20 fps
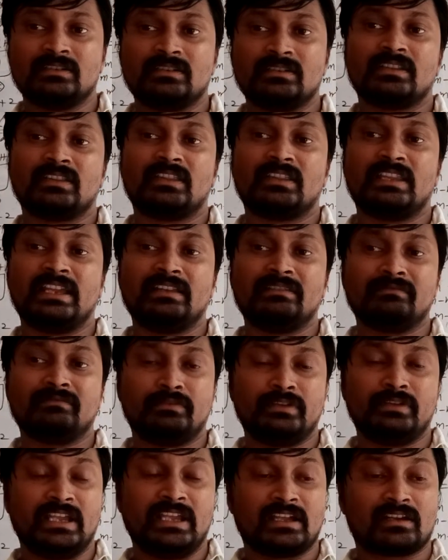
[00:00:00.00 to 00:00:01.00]
then we
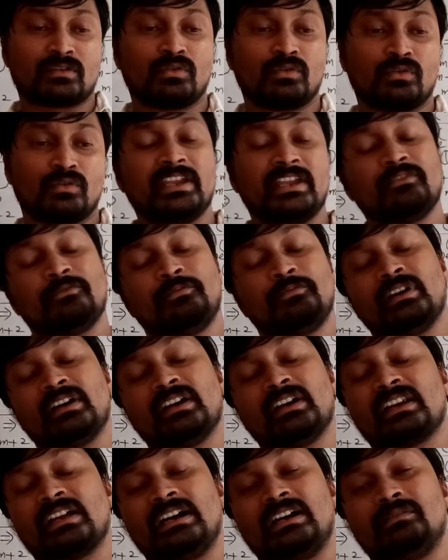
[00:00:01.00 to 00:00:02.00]
are going
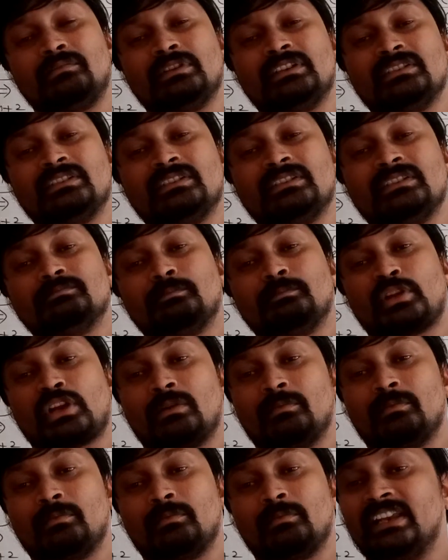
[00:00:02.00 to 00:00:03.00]
for our
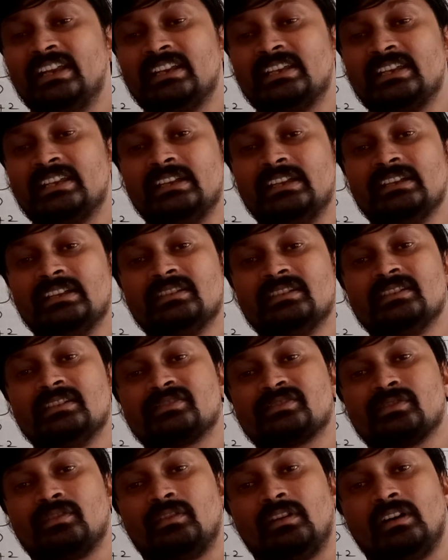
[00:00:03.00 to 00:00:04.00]
probability.
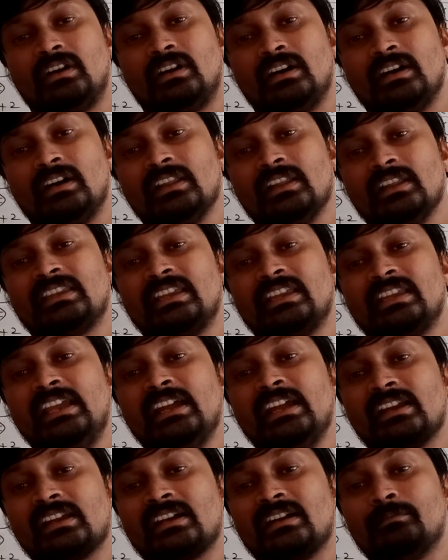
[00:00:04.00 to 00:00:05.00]
So all three
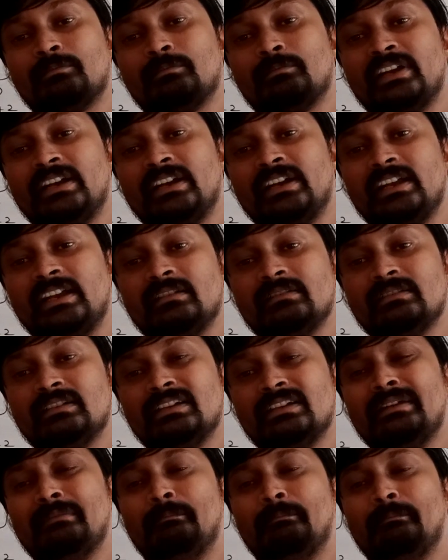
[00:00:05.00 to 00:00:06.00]
are completed.
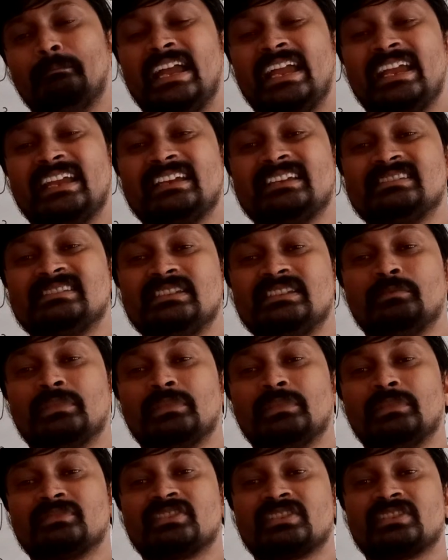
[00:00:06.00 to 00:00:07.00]

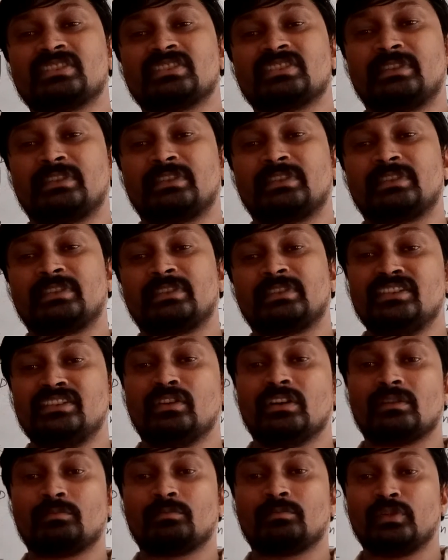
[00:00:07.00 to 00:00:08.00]
Maximum chapters in
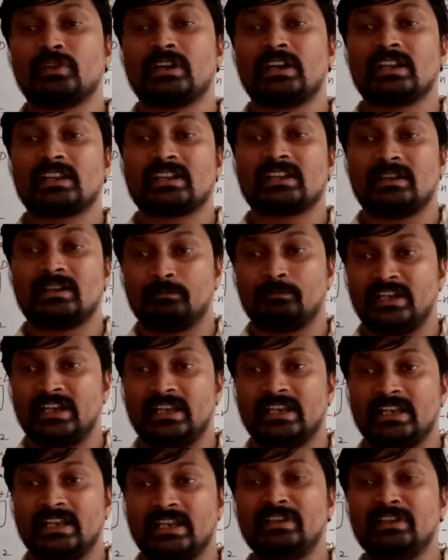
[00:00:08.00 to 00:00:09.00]
your book are
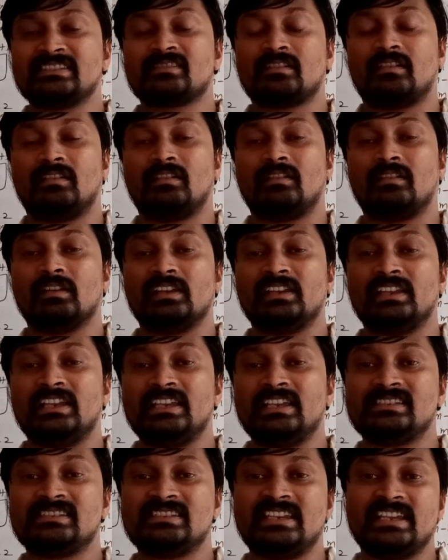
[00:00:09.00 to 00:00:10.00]
completed. Means all
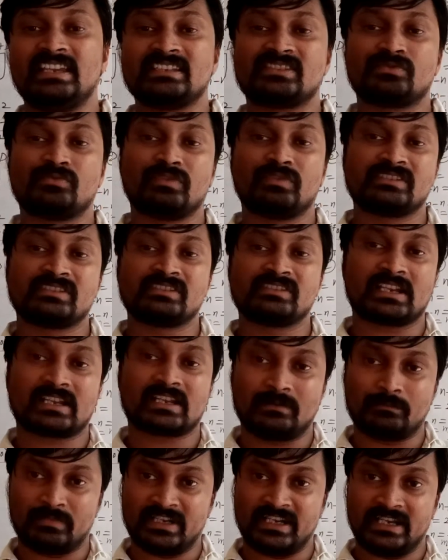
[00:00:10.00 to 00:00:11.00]
easiest ones are
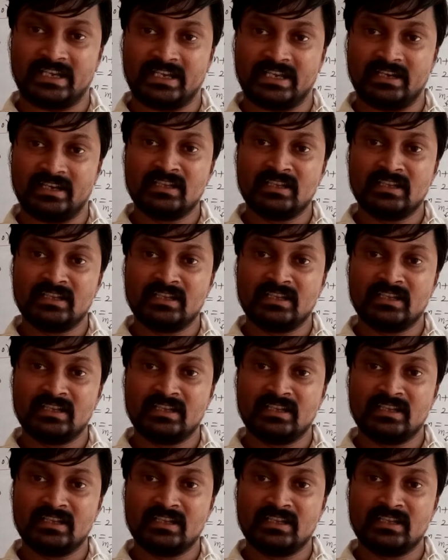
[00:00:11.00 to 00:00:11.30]
completed.